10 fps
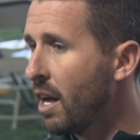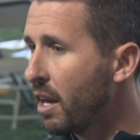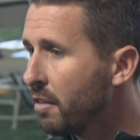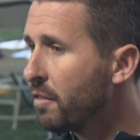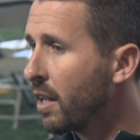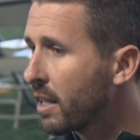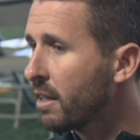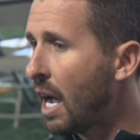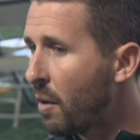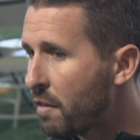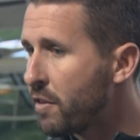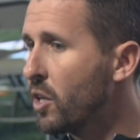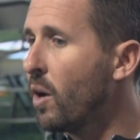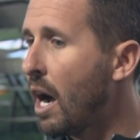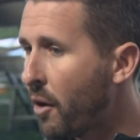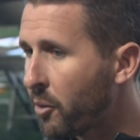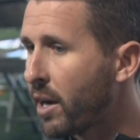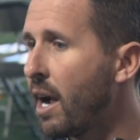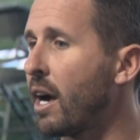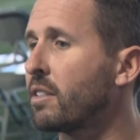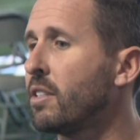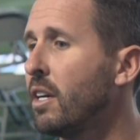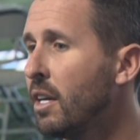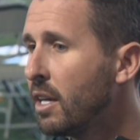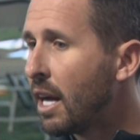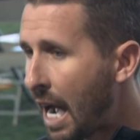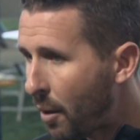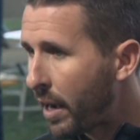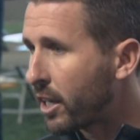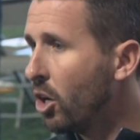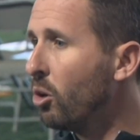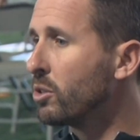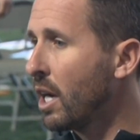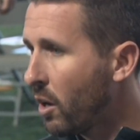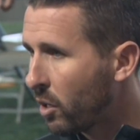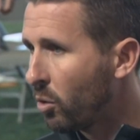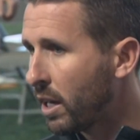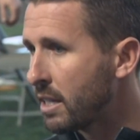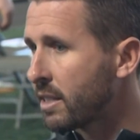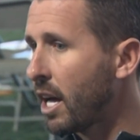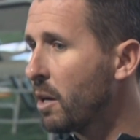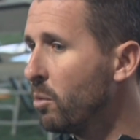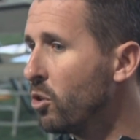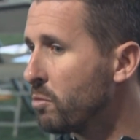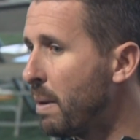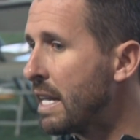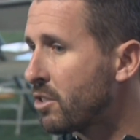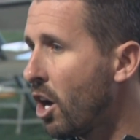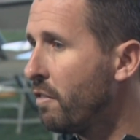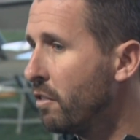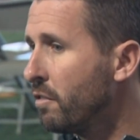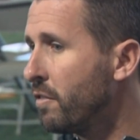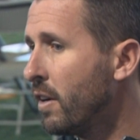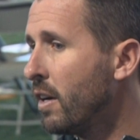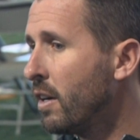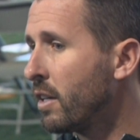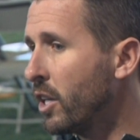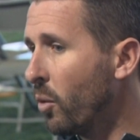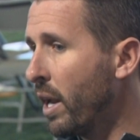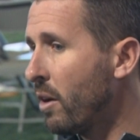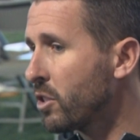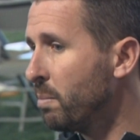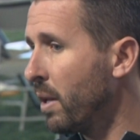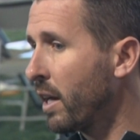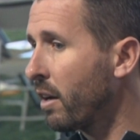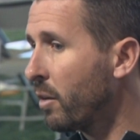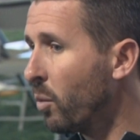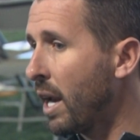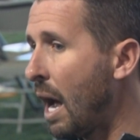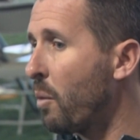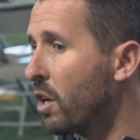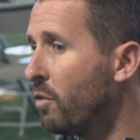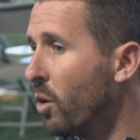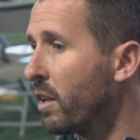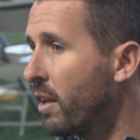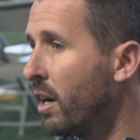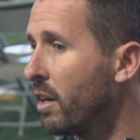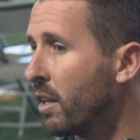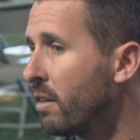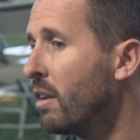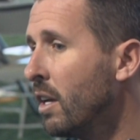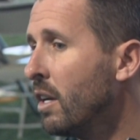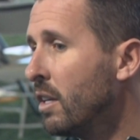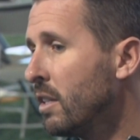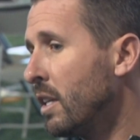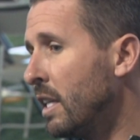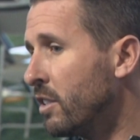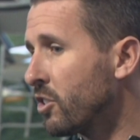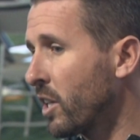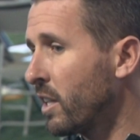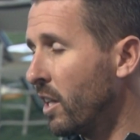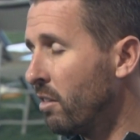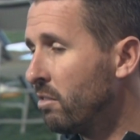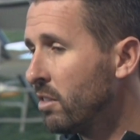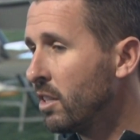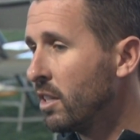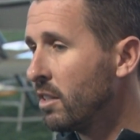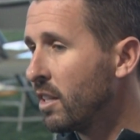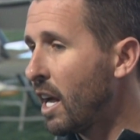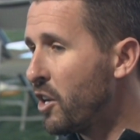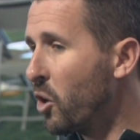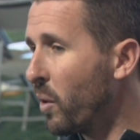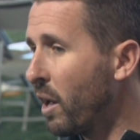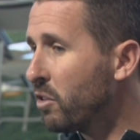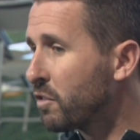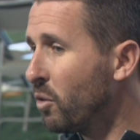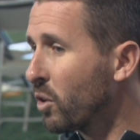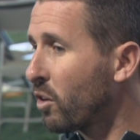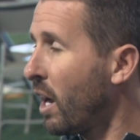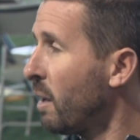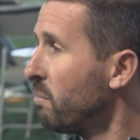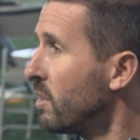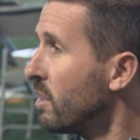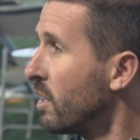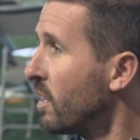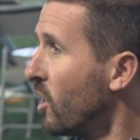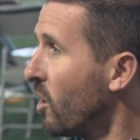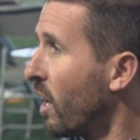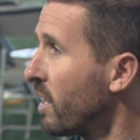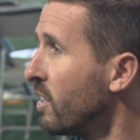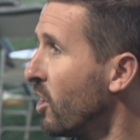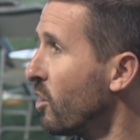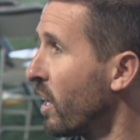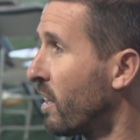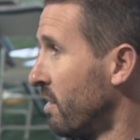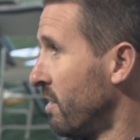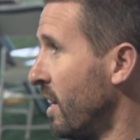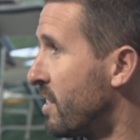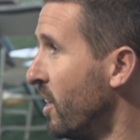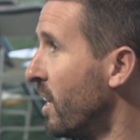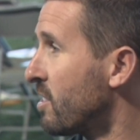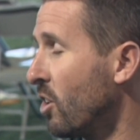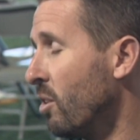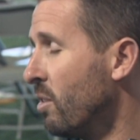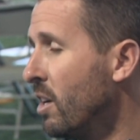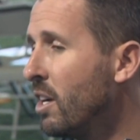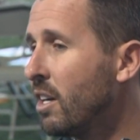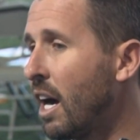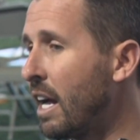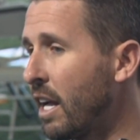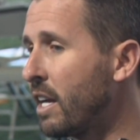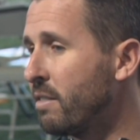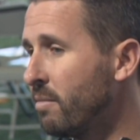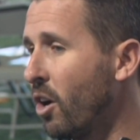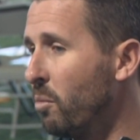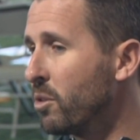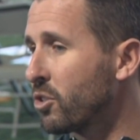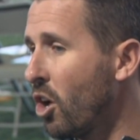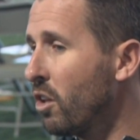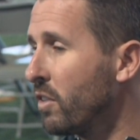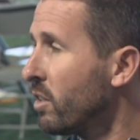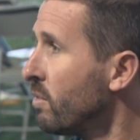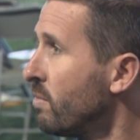a lot of, like, how I feel, how I react, how I coach, how I hold guys accountable is based off of, you know, when I was a player and what I would have wanted done. And just like, you know, I know when I was full of crap, and, you know, like, that's it. So I almost all of it.